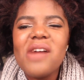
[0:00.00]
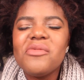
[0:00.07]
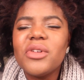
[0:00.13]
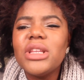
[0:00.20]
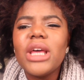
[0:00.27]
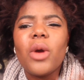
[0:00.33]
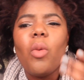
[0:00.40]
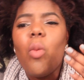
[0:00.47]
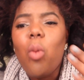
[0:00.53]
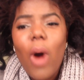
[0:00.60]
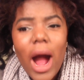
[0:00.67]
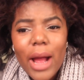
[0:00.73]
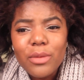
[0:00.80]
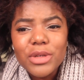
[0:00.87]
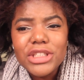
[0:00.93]
like,
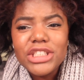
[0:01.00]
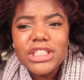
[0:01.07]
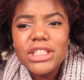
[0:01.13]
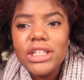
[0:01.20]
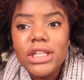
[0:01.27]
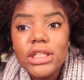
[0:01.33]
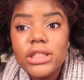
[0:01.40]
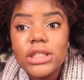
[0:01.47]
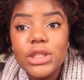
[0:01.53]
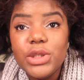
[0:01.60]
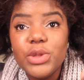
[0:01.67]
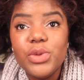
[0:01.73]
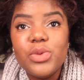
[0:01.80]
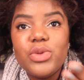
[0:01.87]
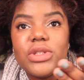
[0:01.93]
why would she need to
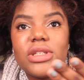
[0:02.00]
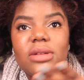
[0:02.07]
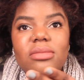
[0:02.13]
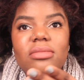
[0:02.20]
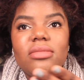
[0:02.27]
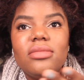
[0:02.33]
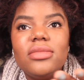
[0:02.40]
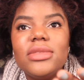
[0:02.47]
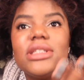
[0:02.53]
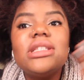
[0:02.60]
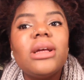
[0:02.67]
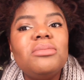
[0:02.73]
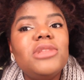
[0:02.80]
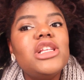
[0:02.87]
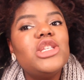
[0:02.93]
do
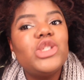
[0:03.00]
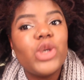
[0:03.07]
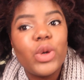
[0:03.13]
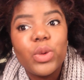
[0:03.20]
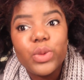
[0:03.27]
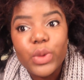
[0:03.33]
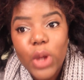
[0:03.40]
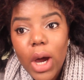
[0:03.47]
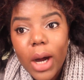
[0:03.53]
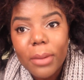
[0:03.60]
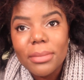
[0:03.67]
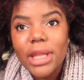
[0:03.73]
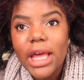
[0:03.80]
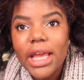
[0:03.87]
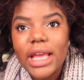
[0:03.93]
something so
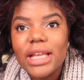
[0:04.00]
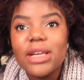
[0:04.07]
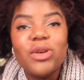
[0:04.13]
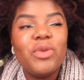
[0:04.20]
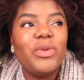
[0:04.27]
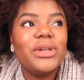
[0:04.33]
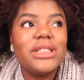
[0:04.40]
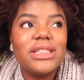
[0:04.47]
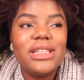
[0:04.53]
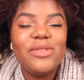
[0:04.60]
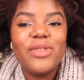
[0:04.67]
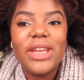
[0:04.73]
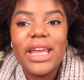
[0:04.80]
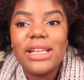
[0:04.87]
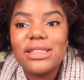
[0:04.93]
dumb? Like, it wasn't
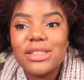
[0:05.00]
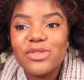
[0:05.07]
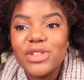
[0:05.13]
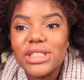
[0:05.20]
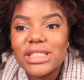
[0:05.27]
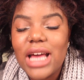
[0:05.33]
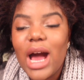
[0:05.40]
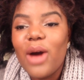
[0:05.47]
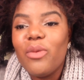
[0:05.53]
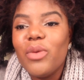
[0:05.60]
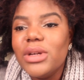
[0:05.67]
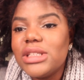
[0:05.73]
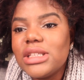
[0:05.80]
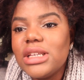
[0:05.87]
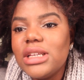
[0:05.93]
even that serious. I
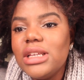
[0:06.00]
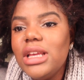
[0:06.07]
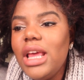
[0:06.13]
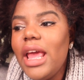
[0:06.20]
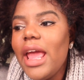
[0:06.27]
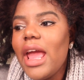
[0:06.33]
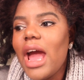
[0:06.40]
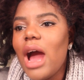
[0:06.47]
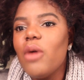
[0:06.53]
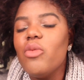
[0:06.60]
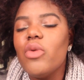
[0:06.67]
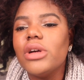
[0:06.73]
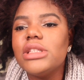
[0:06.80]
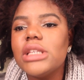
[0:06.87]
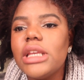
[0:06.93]
wasn't
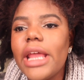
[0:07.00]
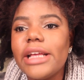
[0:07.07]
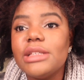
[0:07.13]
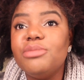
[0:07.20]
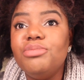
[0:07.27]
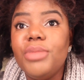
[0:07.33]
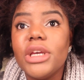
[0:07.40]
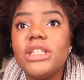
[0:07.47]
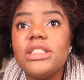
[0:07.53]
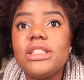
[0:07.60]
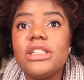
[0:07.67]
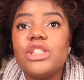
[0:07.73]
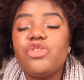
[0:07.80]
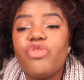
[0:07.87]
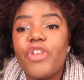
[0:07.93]
as big
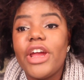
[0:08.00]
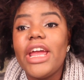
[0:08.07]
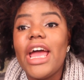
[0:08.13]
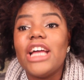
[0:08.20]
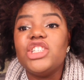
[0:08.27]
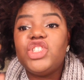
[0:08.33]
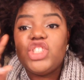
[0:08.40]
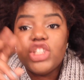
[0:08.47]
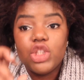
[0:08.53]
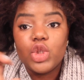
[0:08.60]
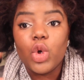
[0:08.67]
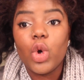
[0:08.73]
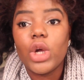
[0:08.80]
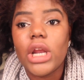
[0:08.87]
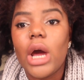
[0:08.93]
as a threat as she
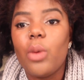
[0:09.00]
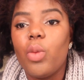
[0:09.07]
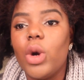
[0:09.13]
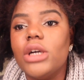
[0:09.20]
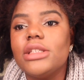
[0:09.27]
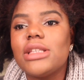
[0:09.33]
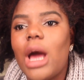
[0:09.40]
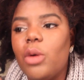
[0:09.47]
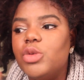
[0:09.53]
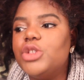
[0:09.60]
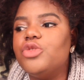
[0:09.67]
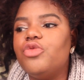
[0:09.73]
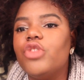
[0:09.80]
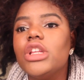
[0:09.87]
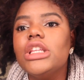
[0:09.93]
thought I was. I
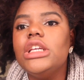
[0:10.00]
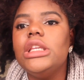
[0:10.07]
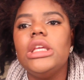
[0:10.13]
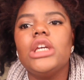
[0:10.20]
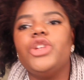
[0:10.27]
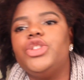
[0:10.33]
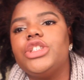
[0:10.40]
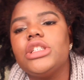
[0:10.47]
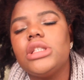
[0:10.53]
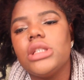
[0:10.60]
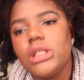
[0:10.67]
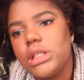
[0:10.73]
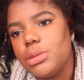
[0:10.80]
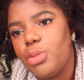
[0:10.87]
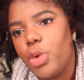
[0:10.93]
was really there just
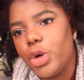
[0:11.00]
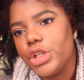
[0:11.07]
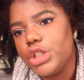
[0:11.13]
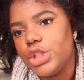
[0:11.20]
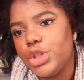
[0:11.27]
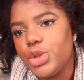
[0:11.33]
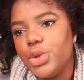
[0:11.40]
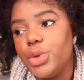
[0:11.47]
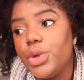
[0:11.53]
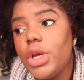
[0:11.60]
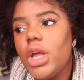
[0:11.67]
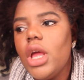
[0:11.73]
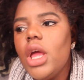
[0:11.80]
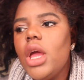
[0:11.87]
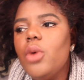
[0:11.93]
to support the
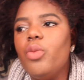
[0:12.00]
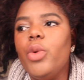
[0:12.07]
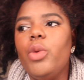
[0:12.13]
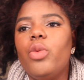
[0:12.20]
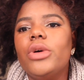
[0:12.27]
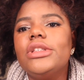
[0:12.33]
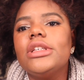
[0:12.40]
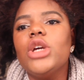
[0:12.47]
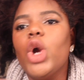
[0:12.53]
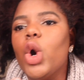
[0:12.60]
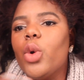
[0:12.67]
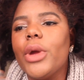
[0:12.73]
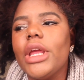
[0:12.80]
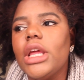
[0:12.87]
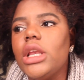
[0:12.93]
dude. We wasn't
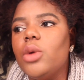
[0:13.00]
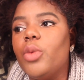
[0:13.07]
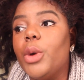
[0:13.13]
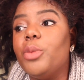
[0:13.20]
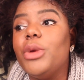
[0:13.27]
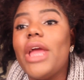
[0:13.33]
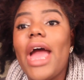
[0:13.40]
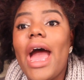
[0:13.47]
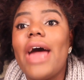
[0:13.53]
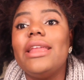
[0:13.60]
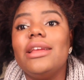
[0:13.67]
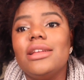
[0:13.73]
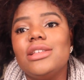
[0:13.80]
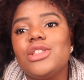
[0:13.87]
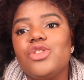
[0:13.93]
going anywhere. We
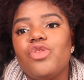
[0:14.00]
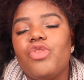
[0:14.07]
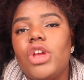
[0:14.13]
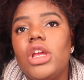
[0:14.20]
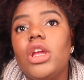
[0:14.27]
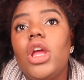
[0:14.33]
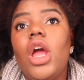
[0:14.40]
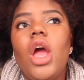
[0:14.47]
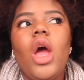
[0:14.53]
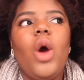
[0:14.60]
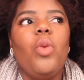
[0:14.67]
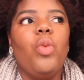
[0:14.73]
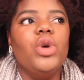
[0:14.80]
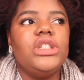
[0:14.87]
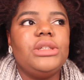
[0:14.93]
had history,
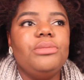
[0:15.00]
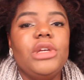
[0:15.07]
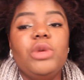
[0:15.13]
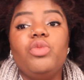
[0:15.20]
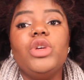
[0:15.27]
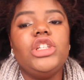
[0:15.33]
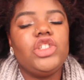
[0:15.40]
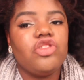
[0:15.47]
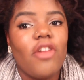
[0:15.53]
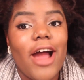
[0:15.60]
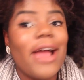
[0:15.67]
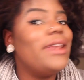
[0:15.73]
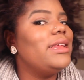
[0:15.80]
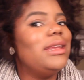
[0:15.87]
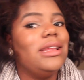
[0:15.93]
which means we
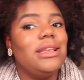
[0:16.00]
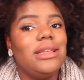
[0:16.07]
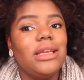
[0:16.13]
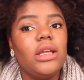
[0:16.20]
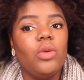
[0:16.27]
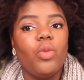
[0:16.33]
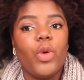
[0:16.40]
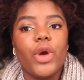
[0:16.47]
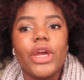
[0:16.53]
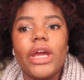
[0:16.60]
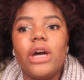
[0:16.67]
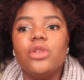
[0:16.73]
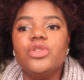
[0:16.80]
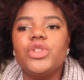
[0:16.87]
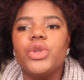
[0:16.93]
tried and it didn't
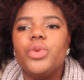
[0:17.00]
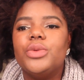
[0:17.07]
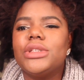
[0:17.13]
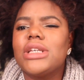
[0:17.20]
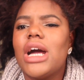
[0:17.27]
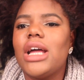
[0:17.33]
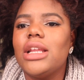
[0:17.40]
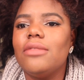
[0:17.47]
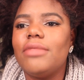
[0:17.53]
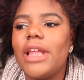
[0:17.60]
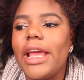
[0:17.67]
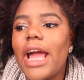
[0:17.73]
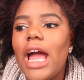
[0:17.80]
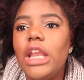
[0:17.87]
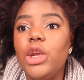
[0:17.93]
work out. So it was kind of
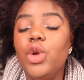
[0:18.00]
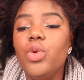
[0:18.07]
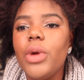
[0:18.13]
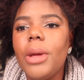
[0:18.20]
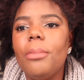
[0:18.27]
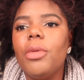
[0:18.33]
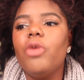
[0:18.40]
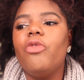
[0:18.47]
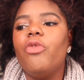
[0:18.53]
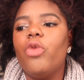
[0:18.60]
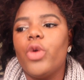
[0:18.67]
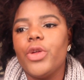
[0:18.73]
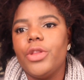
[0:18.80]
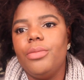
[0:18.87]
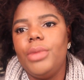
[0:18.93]
like, I knew him
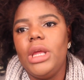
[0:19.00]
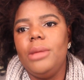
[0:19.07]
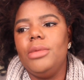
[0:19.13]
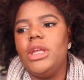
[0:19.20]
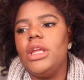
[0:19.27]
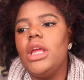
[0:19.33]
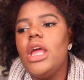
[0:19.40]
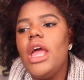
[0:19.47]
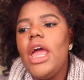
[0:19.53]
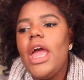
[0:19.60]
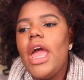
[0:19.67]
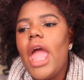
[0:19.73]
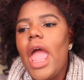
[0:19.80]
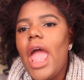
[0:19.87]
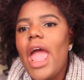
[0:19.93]
before the baby,
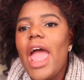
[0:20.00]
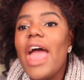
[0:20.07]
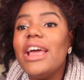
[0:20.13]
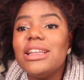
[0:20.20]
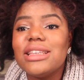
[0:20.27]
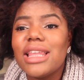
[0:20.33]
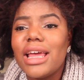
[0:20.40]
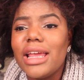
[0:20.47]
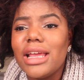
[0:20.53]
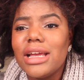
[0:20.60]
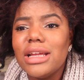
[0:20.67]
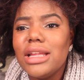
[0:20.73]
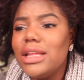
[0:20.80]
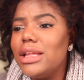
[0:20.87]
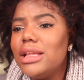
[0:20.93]
and
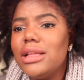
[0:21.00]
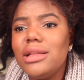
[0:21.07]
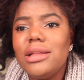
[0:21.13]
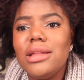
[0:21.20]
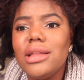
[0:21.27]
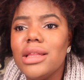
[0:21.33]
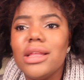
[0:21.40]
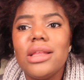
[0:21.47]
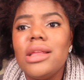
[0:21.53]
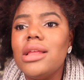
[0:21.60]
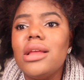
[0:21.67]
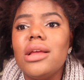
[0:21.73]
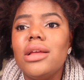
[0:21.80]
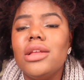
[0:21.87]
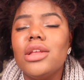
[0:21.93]
like,
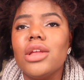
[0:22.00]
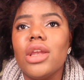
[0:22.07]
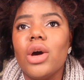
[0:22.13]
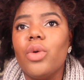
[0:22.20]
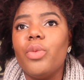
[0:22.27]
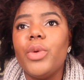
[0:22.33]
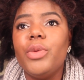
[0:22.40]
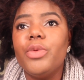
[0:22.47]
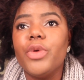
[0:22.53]
you know, we